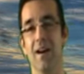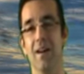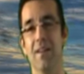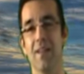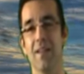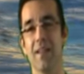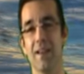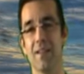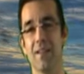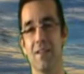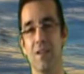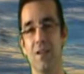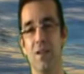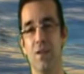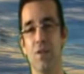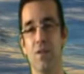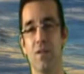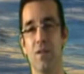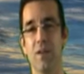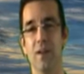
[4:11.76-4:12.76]
Next in the
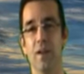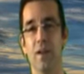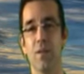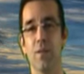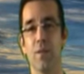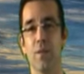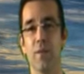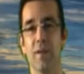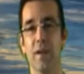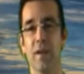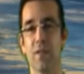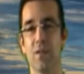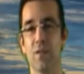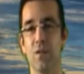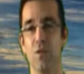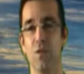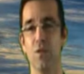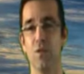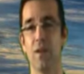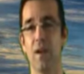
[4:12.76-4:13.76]
news here from
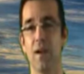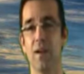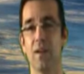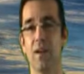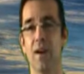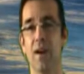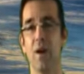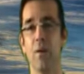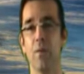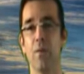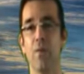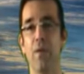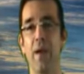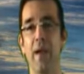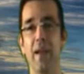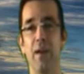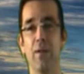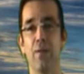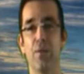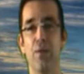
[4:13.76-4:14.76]
dsnews.com,
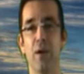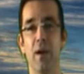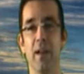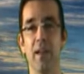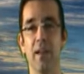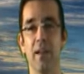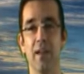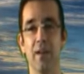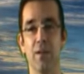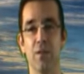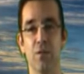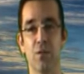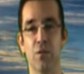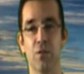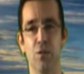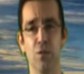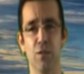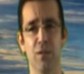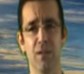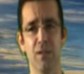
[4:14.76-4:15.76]
Fannie, Freddie,
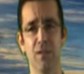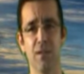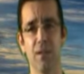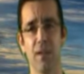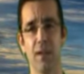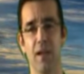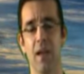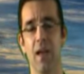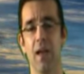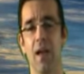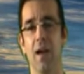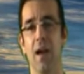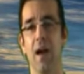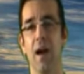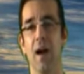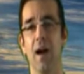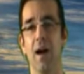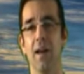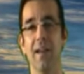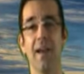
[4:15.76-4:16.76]
Scrooges.
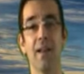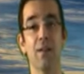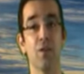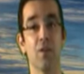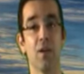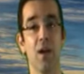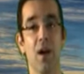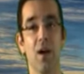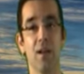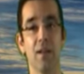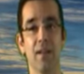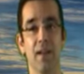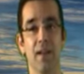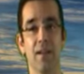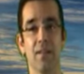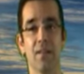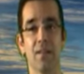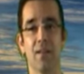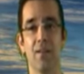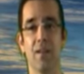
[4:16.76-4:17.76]
Not during the
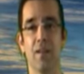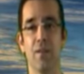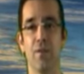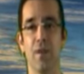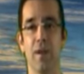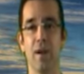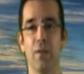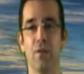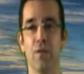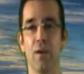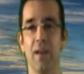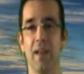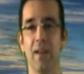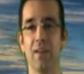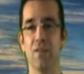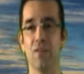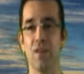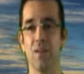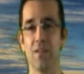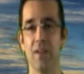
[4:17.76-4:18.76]
holidays. The Fannie and Freddie
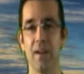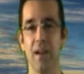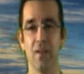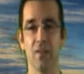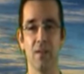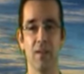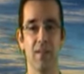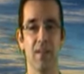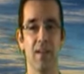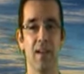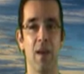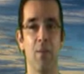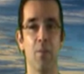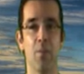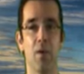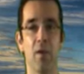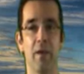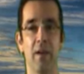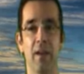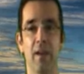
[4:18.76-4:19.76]
has just announced a
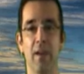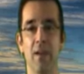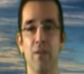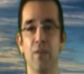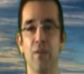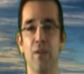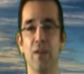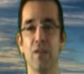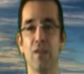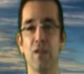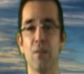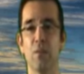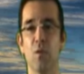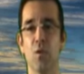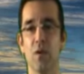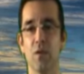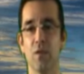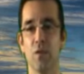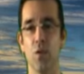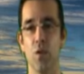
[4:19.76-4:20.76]
temporary eviction
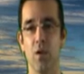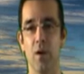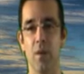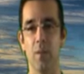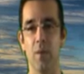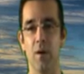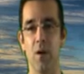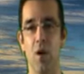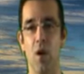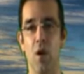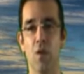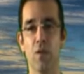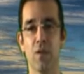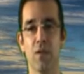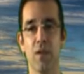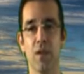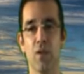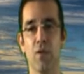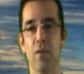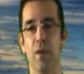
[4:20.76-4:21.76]
moratorium on all
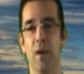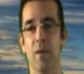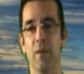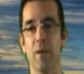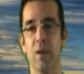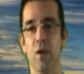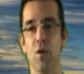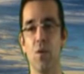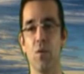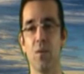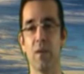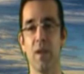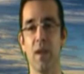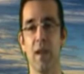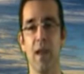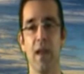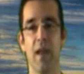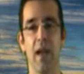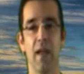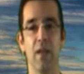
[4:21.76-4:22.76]
single-family homes
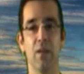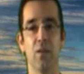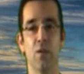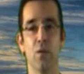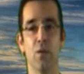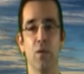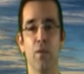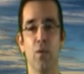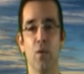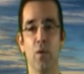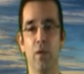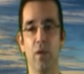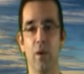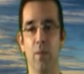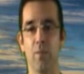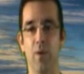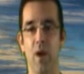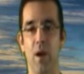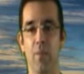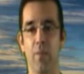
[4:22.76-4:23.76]
and 2 to 4
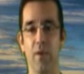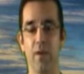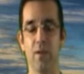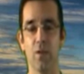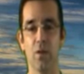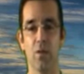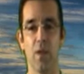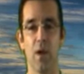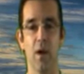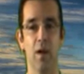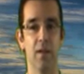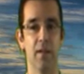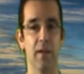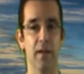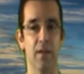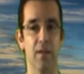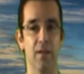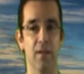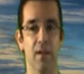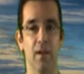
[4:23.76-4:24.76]
unit properties over the
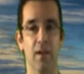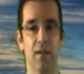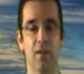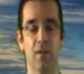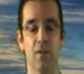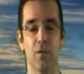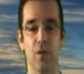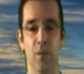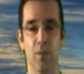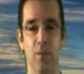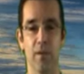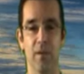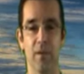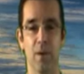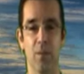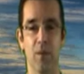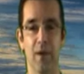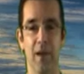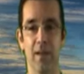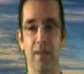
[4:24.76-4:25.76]
holidays. This is from
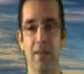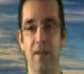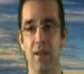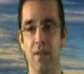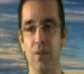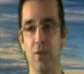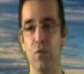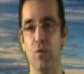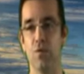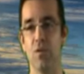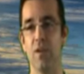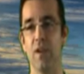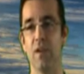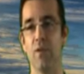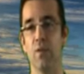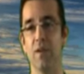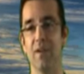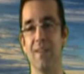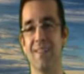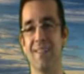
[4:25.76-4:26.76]
December 19th through
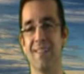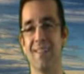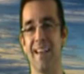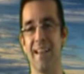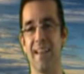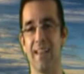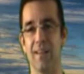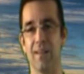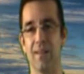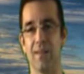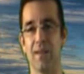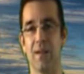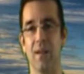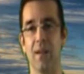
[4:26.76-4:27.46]
January 2nd.